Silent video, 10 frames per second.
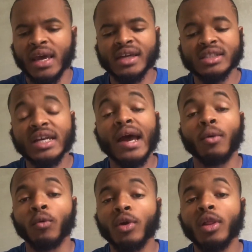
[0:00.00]
he
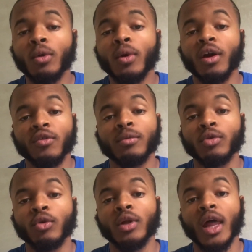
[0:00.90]
shot really well from
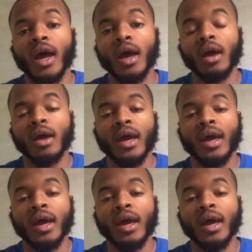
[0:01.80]
the 3 line,